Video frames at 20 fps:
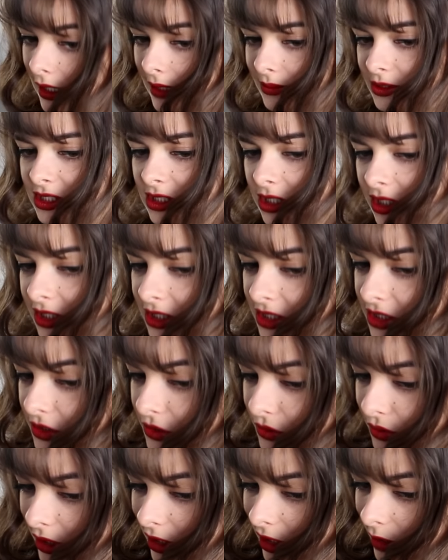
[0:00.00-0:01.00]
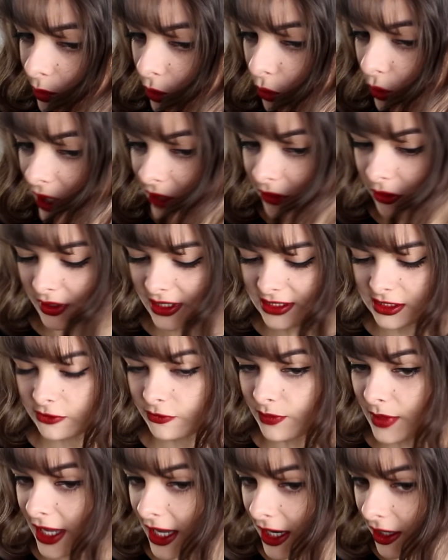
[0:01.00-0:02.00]
And I'm just going to clip away the rest
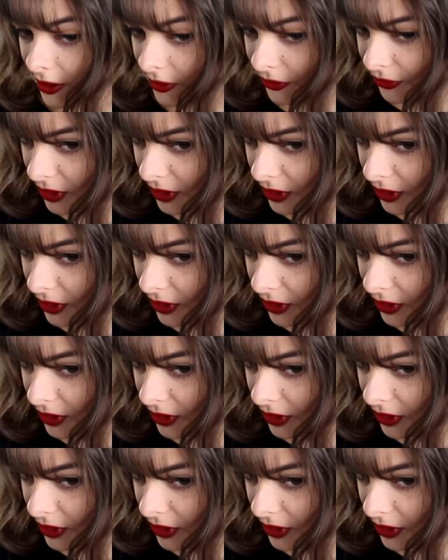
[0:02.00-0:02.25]
of my hair